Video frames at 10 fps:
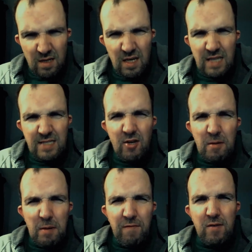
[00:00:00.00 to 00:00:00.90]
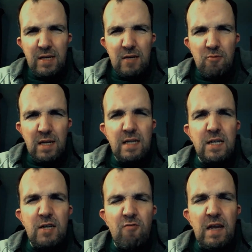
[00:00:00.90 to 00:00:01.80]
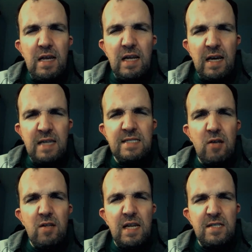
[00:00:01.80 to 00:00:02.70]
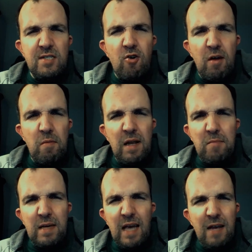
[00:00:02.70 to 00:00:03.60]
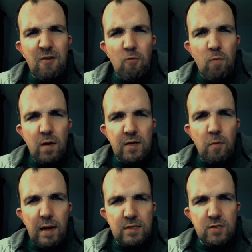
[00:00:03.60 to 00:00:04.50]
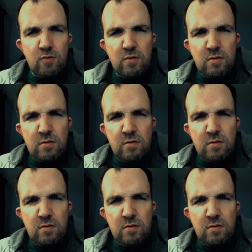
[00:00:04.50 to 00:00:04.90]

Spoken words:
Instagram, I feel like you need a degree to excel in Instagram, and I'm like, I don't want to go back to school.